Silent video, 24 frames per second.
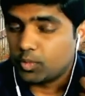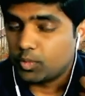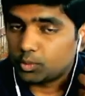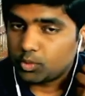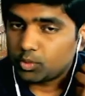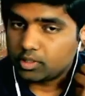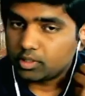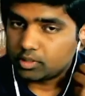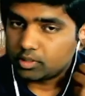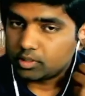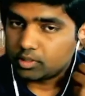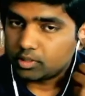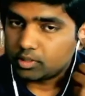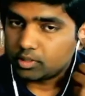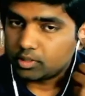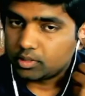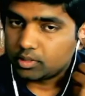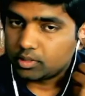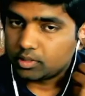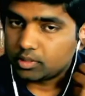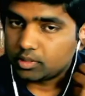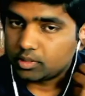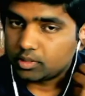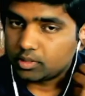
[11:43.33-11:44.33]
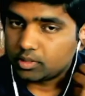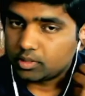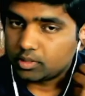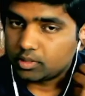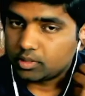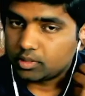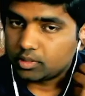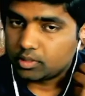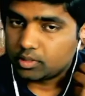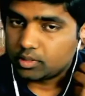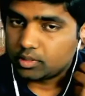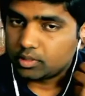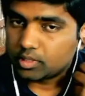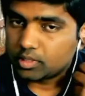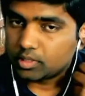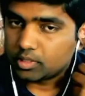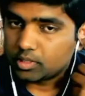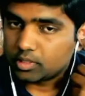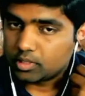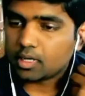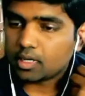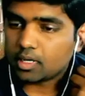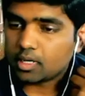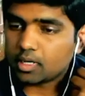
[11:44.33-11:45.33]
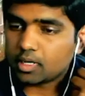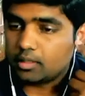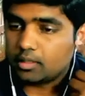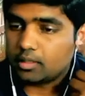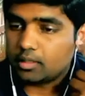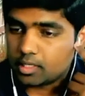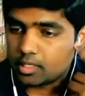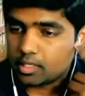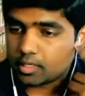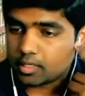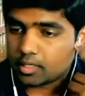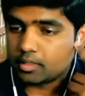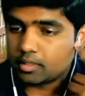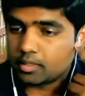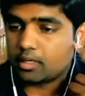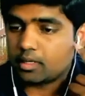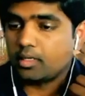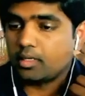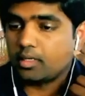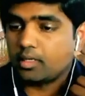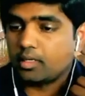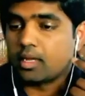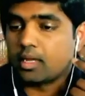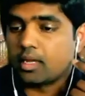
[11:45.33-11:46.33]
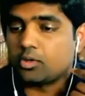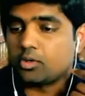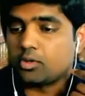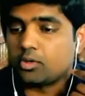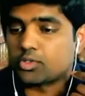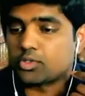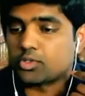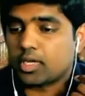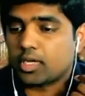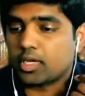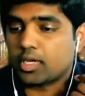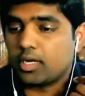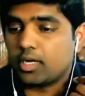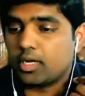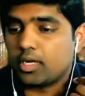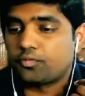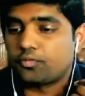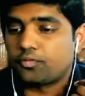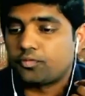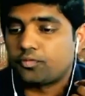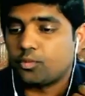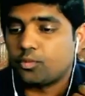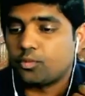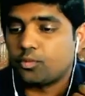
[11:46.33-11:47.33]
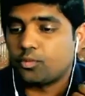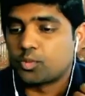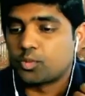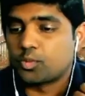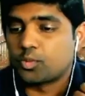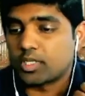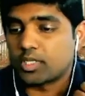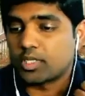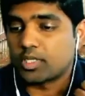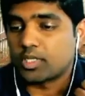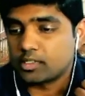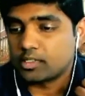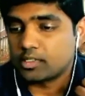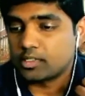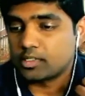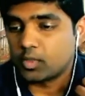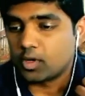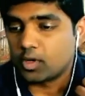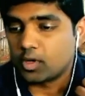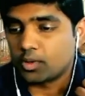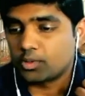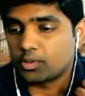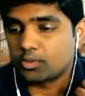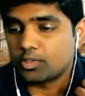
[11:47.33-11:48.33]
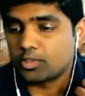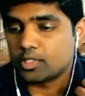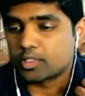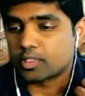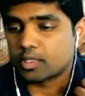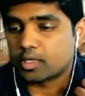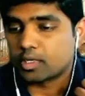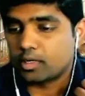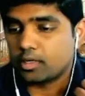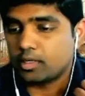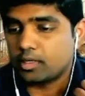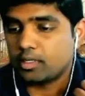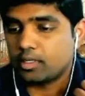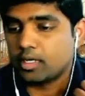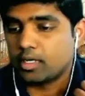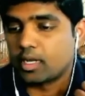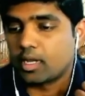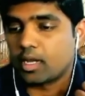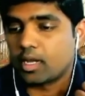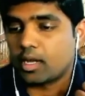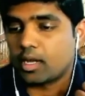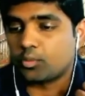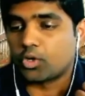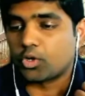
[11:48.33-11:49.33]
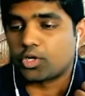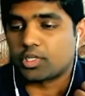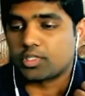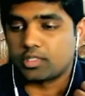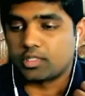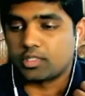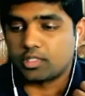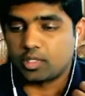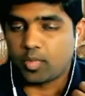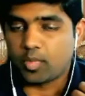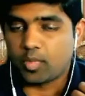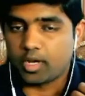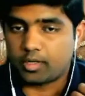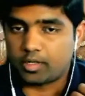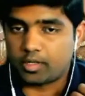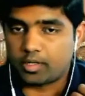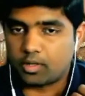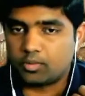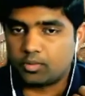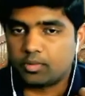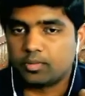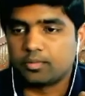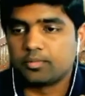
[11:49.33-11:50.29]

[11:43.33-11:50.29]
this car and a second car, and also you can identify which pixels belong to this car and what is in the background.